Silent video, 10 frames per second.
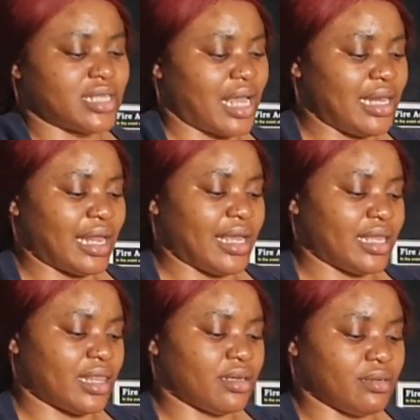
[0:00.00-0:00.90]
I
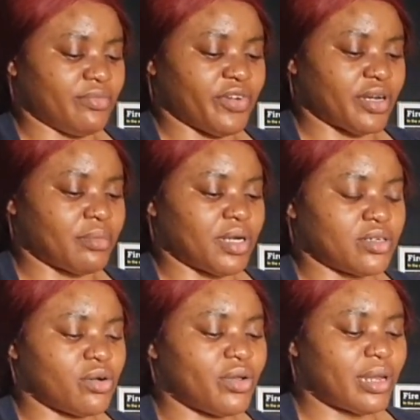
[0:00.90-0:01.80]
like them very much.
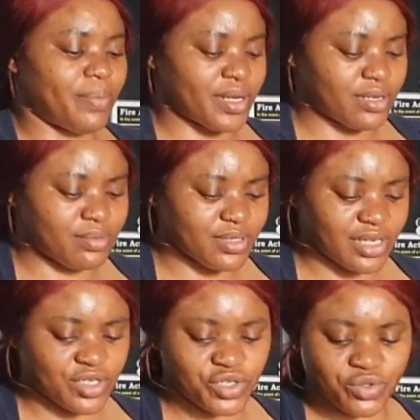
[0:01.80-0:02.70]
Oh, and I picked up this
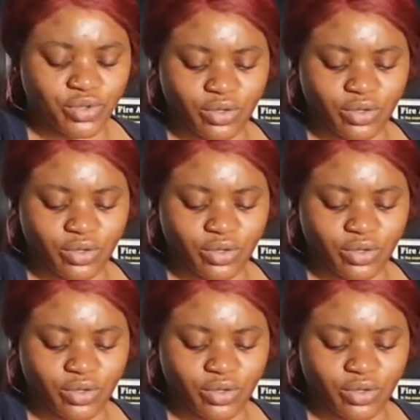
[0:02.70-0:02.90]
like two